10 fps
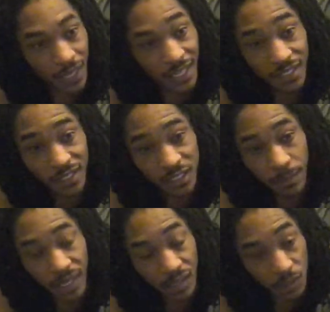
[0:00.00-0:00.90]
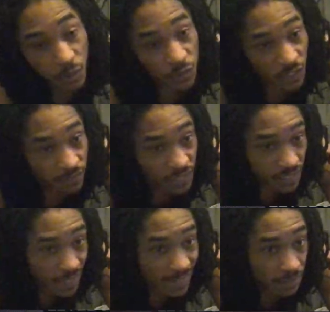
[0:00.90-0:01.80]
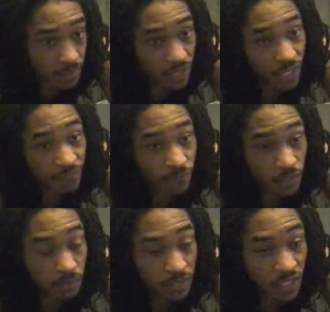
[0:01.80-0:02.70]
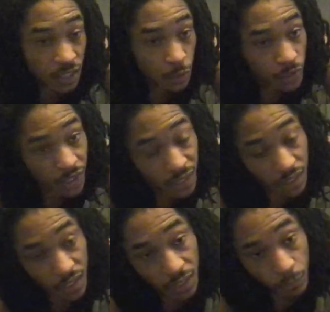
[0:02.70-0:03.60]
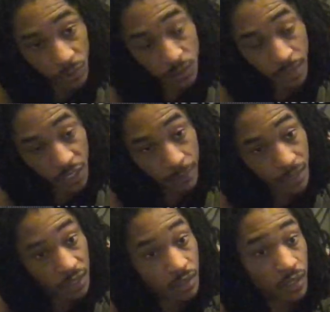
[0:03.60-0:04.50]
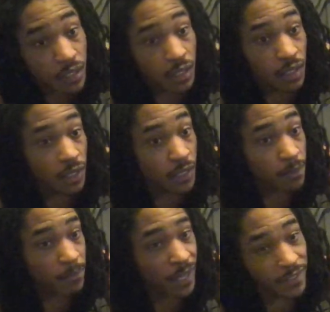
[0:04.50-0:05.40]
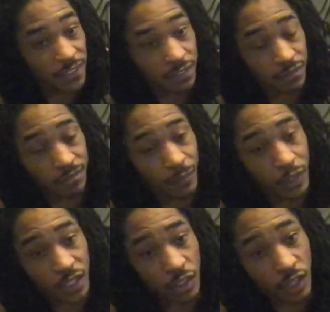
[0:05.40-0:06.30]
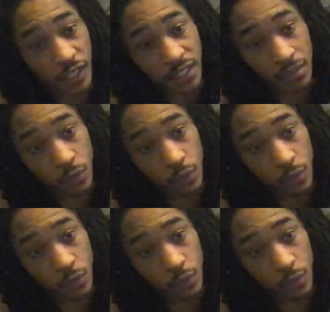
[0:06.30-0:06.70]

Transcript: didn't expect little stuff like that to be included in the game with Spider-Man. I just really thought his